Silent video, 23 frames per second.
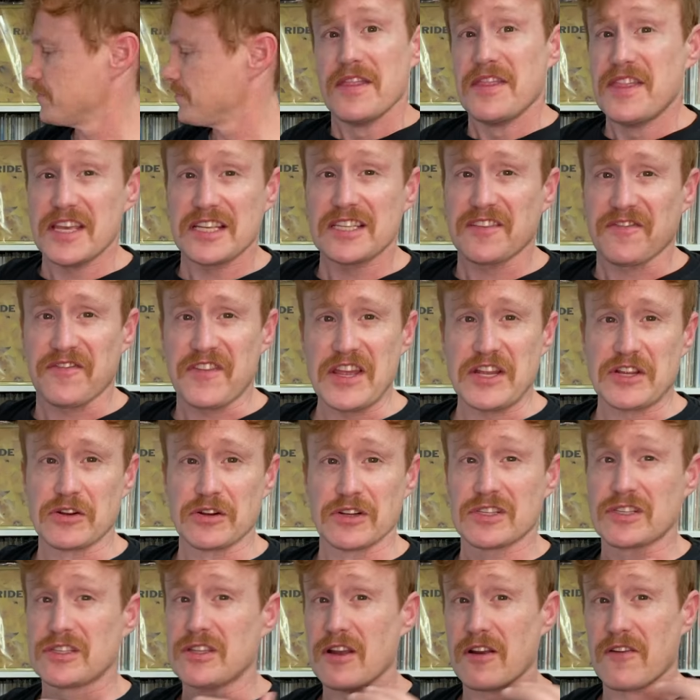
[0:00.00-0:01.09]
This
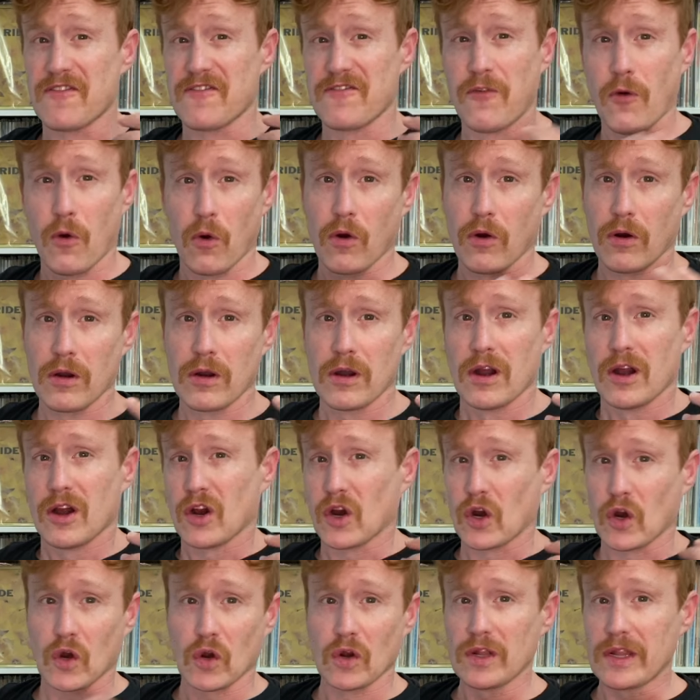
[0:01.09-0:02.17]
features their four
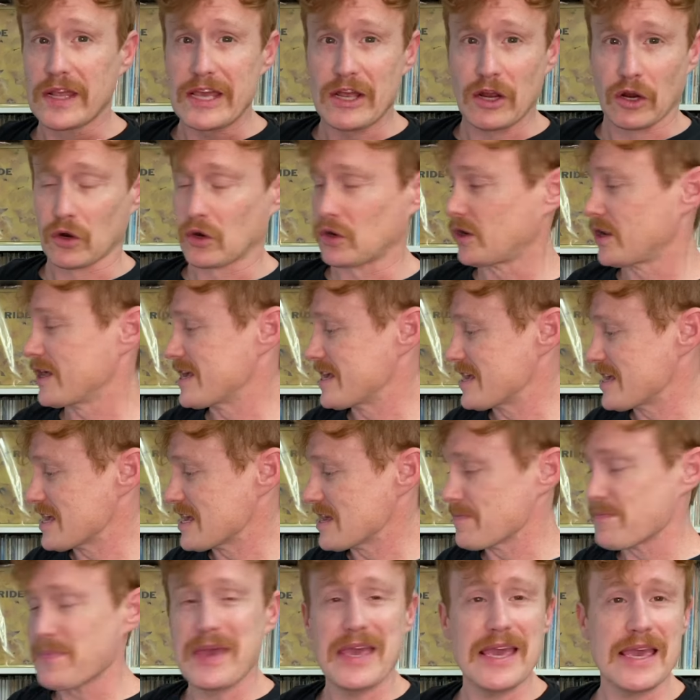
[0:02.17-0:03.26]
early, early
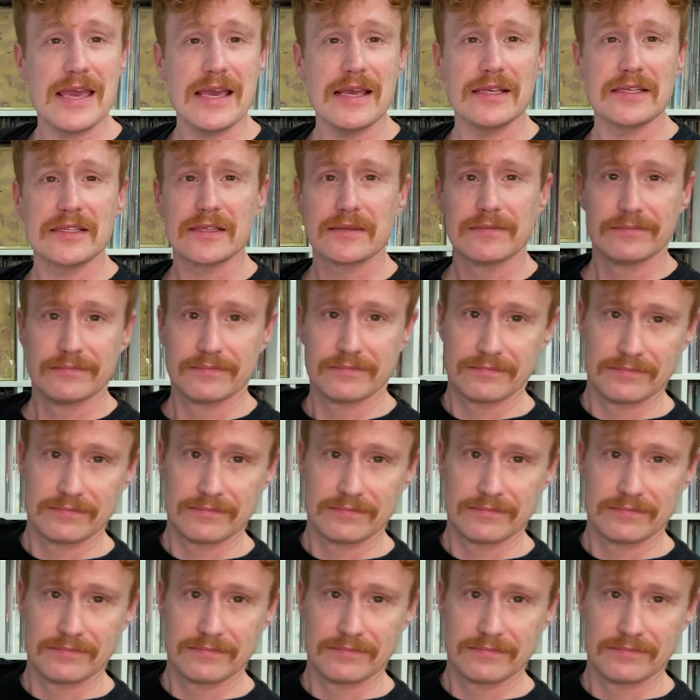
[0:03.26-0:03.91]
EPs,